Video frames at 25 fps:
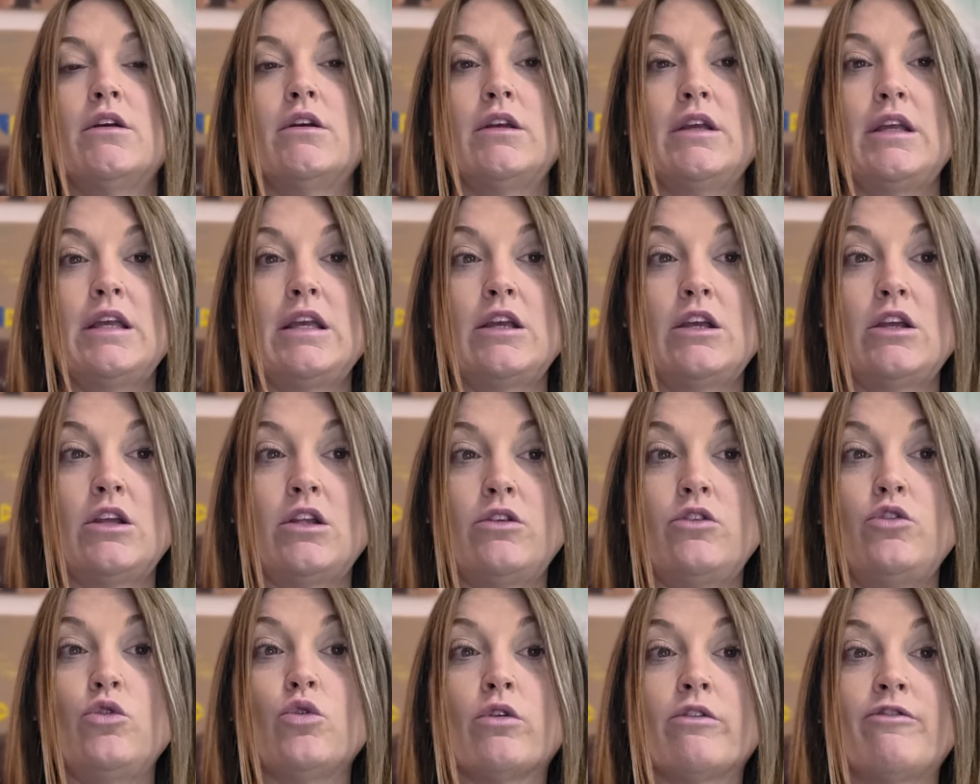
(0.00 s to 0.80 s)

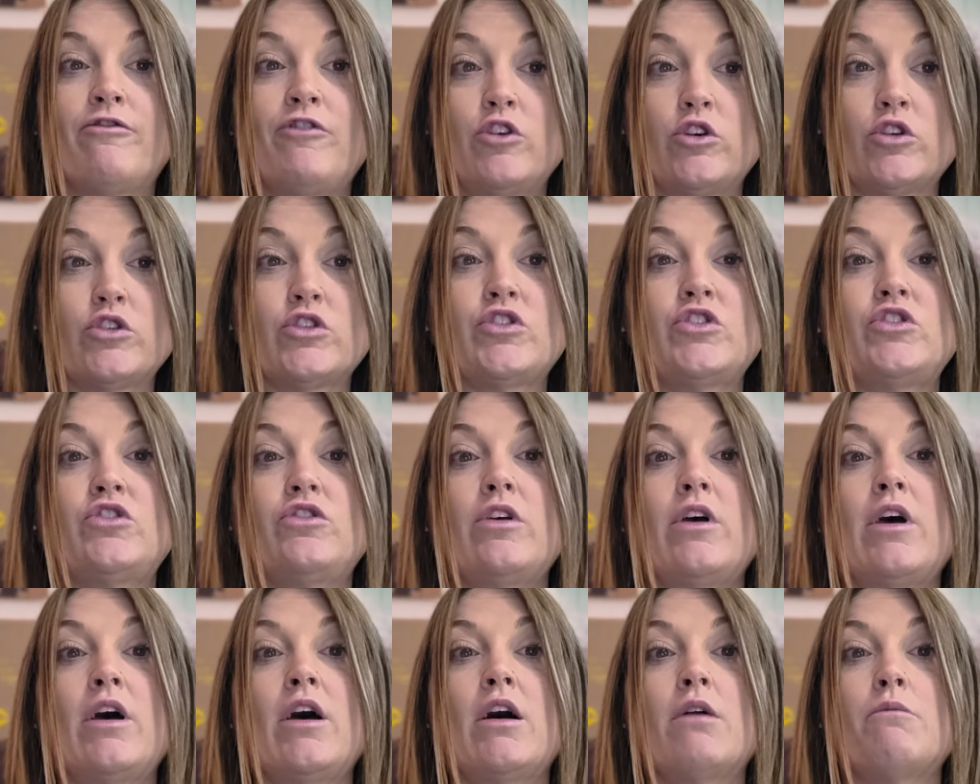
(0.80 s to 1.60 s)
in your first
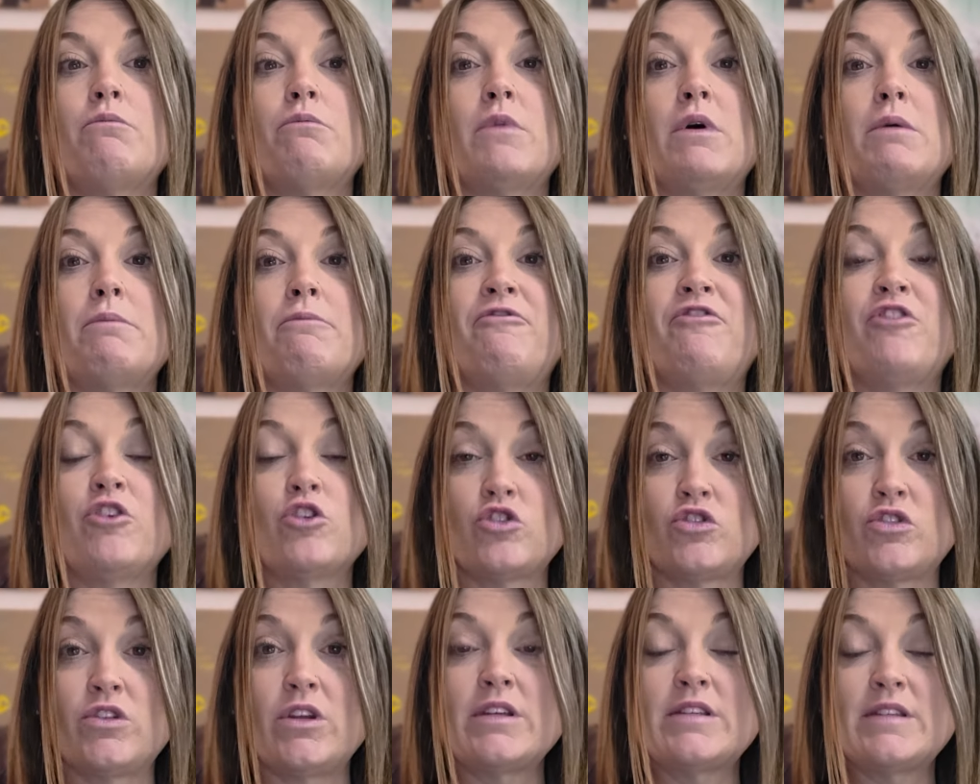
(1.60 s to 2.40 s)

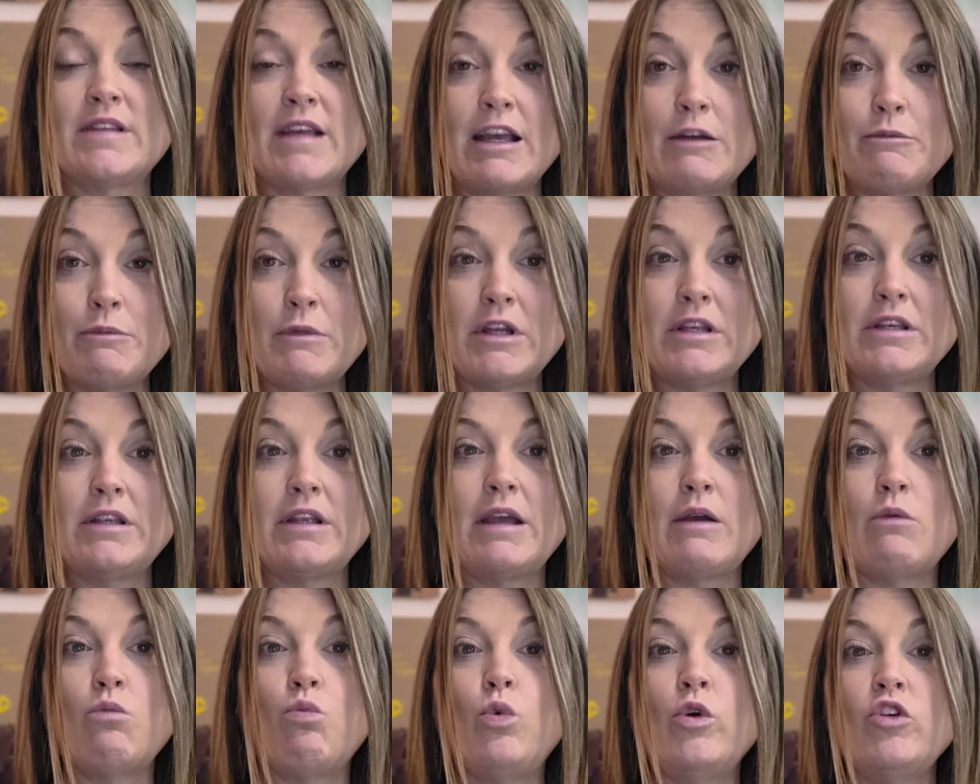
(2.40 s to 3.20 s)
assignment,
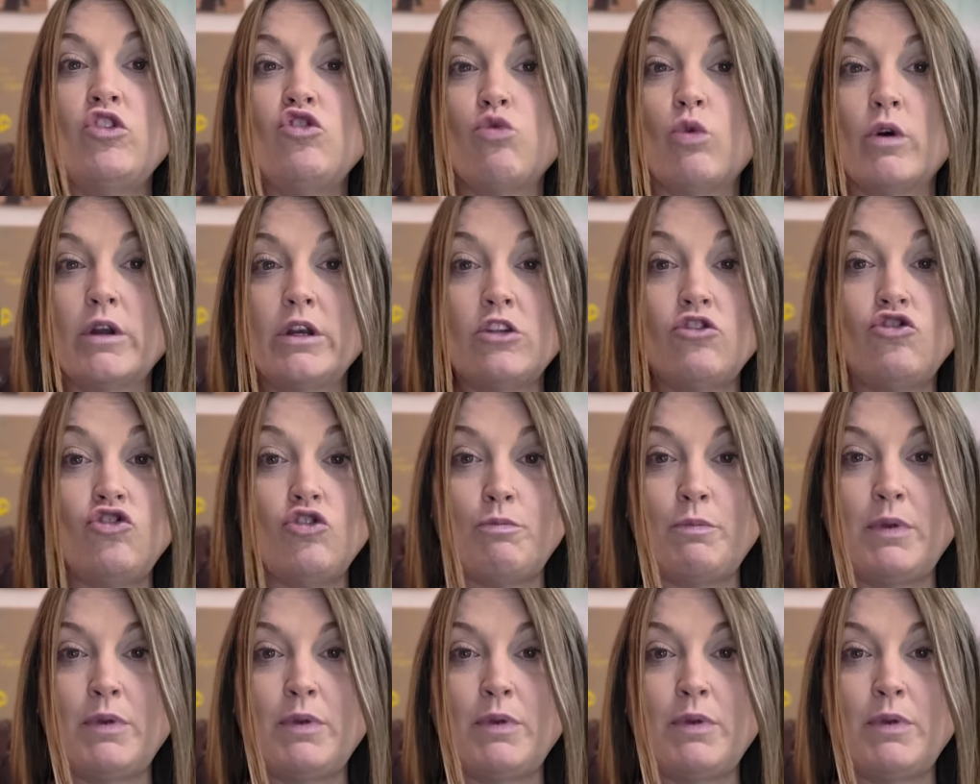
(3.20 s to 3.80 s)
and which one did you